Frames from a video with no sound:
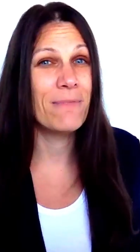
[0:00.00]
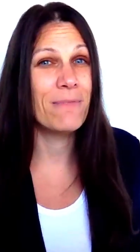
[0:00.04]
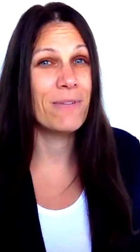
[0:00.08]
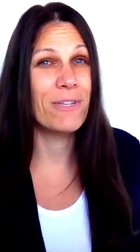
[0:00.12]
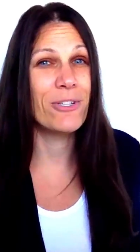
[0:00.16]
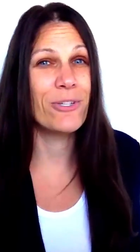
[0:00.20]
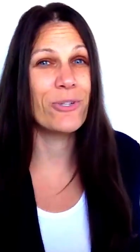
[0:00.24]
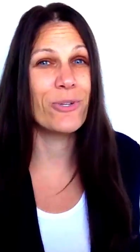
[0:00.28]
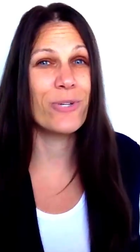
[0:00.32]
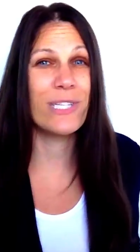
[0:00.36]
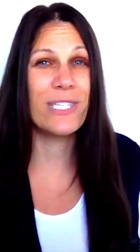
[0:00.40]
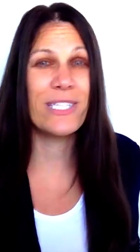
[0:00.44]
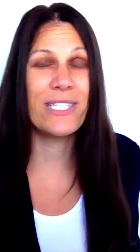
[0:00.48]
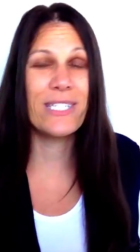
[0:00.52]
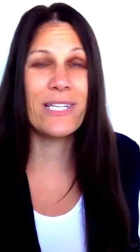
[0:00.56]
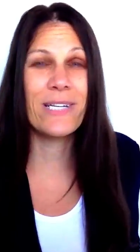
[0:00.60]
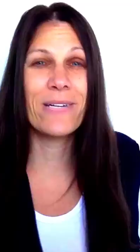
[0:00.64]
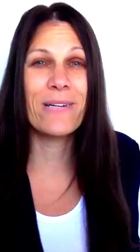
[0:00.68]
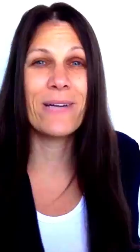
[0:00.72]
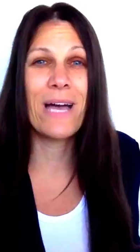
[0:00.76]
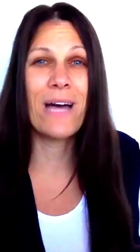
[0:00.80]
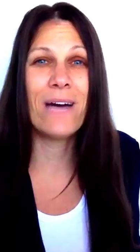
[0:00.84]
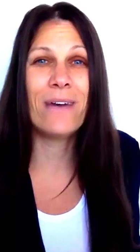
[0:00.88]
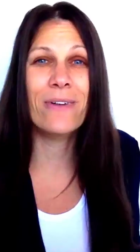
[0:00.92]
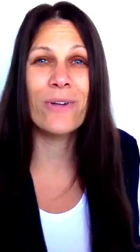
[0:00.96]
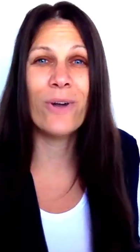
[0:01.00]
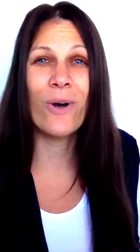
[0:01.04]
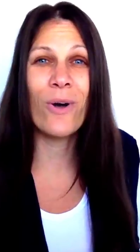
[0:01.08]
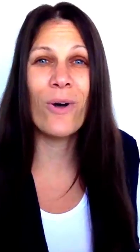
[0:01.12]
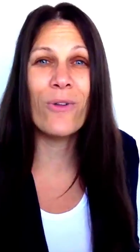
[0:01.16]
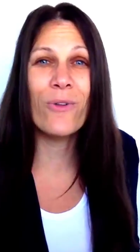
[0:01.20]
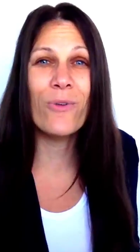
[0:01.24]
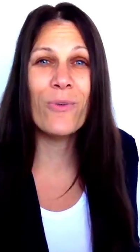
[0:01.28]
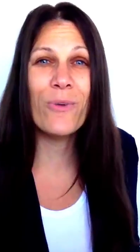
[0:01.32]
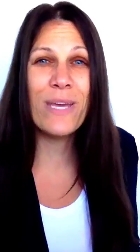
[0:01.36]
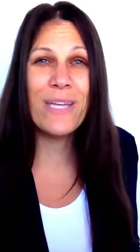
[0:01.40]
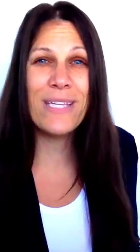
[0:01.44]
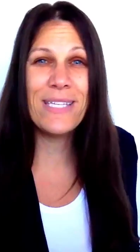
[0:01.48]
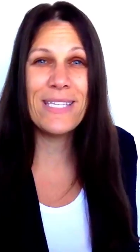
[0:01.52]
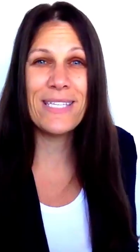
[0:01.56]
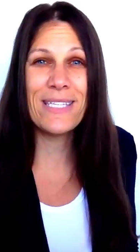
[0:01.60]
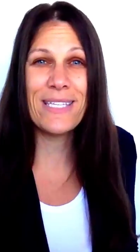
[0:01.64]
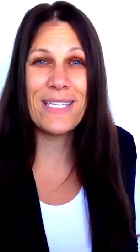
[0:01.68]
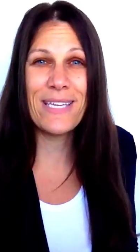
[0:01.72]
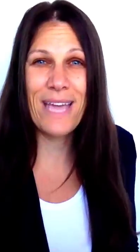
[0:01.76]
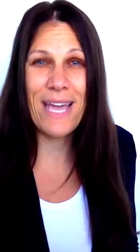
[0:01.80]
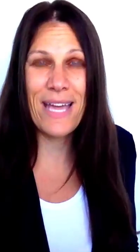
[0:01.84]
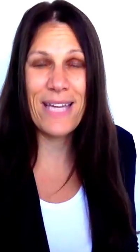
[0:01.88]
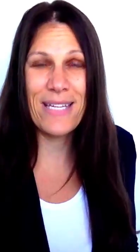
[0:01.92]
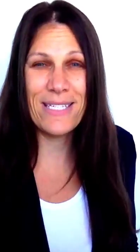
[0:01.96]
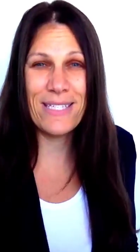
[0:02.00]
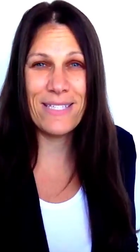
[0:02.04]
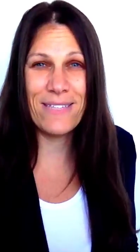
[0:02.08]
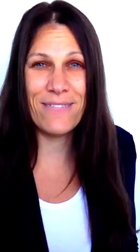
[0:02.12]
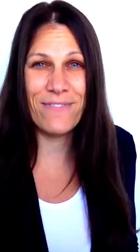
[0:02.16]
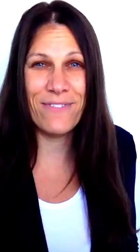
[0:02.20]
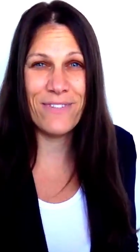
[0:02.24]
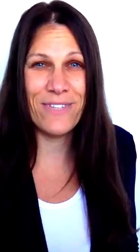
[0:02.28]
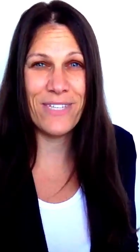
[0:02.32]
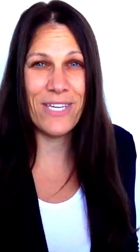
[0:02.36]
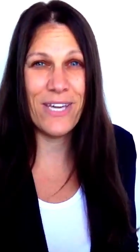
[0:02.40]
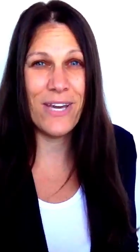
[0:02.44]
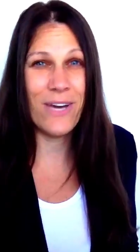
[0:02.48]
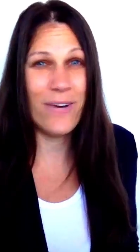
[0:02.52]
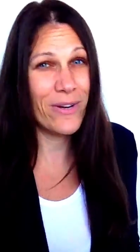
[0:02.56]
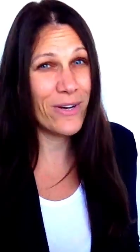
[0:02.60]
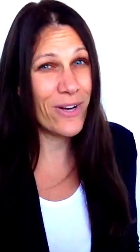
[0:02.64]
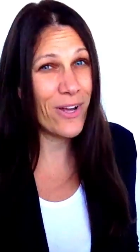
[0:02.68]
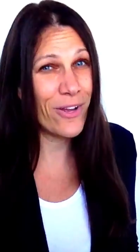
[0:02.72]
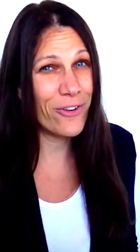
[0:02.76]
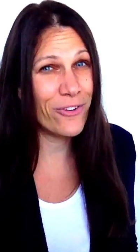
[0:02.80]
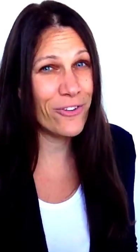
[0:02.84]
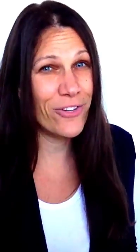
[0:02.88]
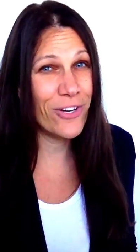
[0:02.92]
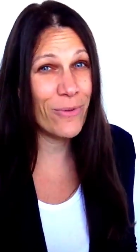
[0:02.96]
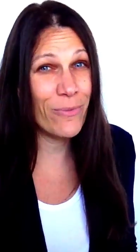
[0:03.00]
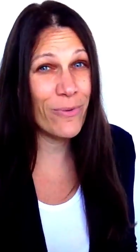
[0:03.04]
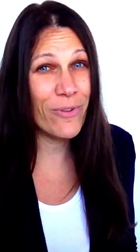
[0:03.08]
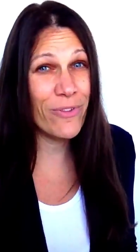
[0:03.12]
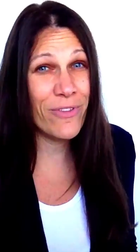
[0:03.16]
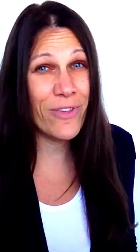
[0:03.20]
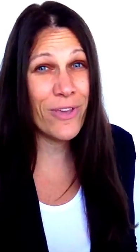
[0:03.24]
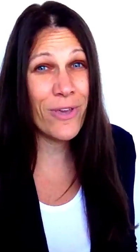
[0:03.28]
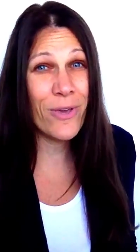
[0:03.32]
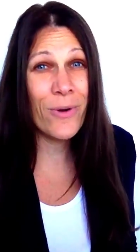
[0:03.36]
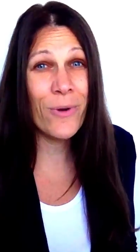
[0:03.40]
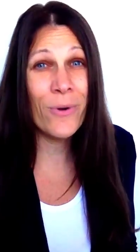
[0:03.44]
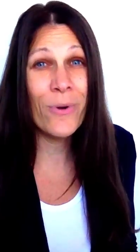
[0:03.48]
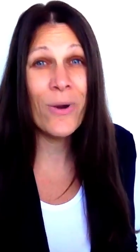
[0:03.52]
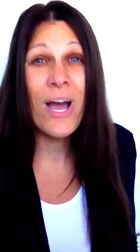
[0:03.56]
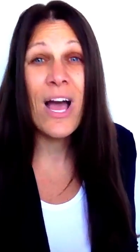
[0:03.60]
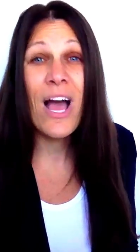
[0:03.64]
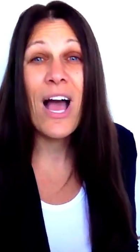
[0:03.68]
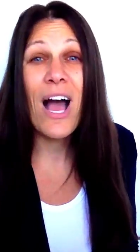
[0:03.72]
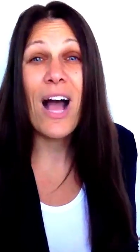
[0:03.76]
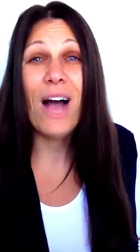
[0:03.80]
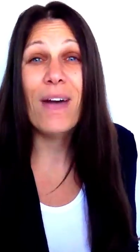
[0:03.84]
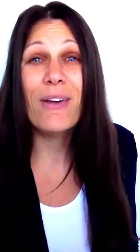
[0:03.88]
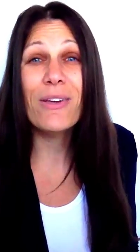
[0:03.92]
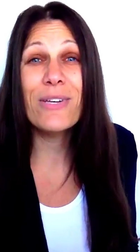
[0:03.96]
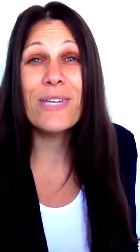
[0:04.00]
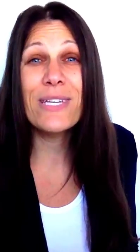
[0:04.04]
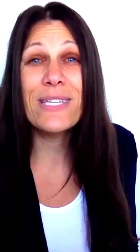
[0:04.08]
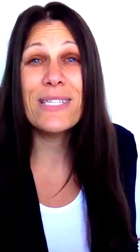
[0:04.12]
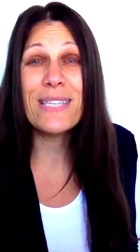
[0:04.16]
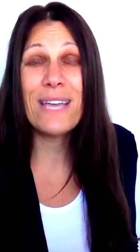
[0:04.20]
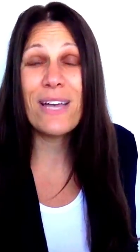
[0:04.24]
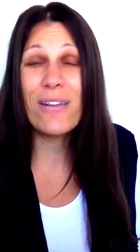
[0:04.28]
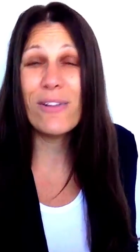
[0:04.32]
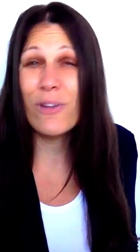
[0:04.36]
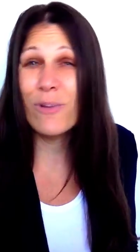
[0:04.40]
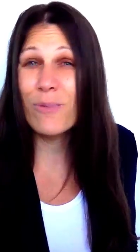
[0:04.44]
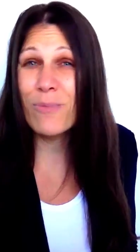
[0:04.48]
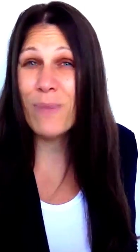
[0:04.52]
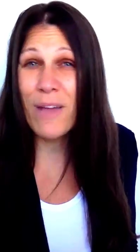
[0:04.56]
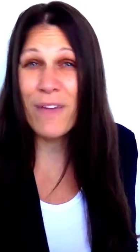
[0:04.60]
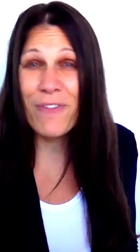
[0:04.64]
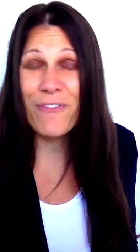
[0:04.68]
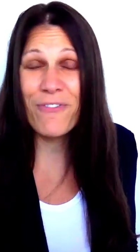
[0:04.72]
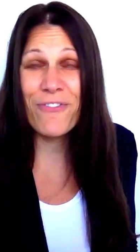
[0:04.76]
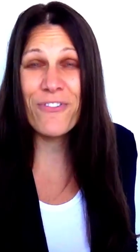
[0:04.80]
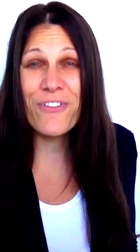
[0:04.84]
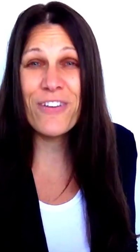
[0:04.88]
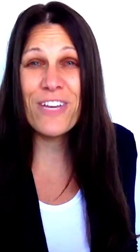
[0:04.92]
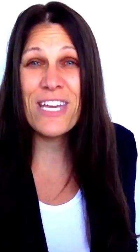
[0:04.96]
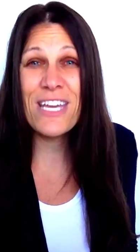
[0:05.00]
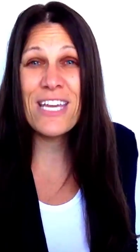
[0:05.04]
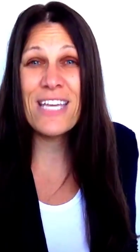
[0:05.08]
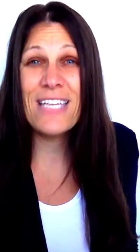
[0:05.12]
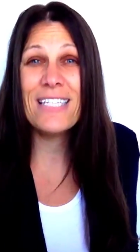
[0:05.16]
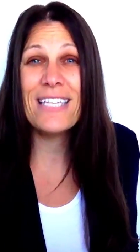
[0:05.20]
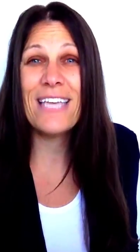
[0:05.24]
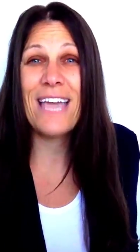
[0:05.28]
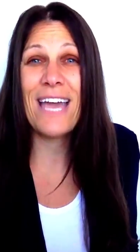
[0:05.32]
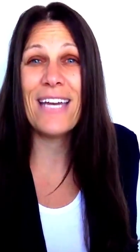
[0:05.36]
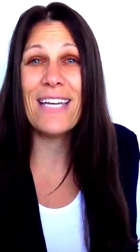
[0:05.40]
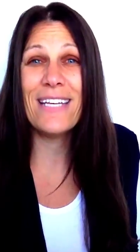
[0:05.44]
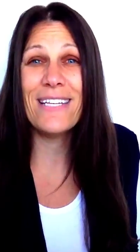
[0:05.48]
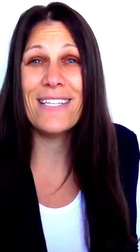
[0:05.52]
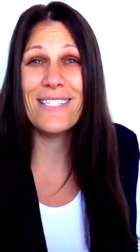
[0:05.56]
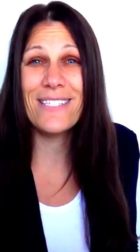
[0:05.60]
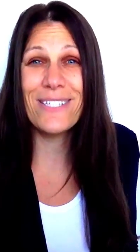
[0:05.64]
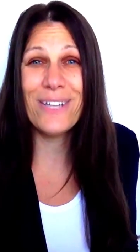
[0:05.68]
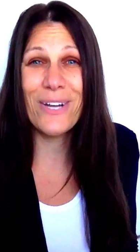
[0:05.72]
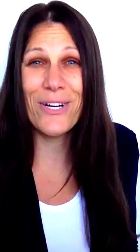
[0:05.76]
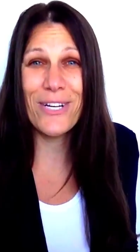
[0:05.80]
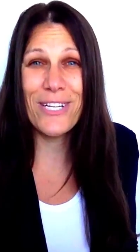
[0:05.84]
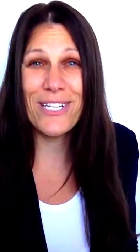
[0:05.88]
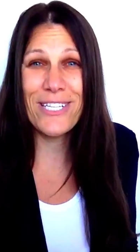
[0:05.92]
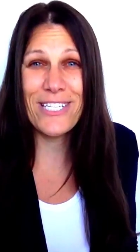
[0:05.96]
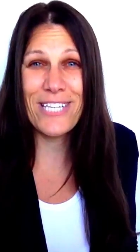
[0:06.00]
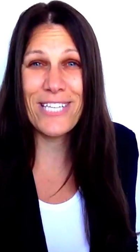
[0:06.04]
be sure to stick around all the way till the end of the video, and I'll share with you how you can download my free Getting Started